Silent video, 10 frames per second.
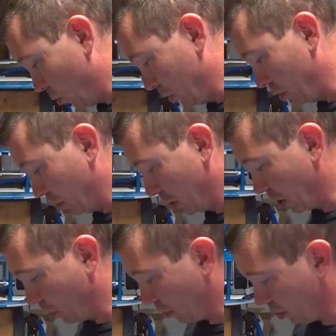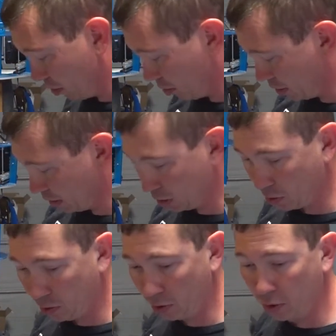we'll do a stepper on this
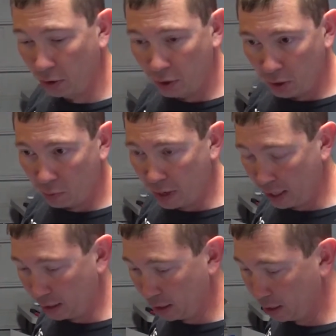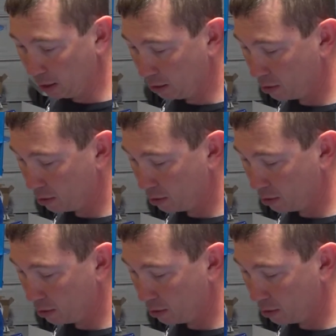hole, make it the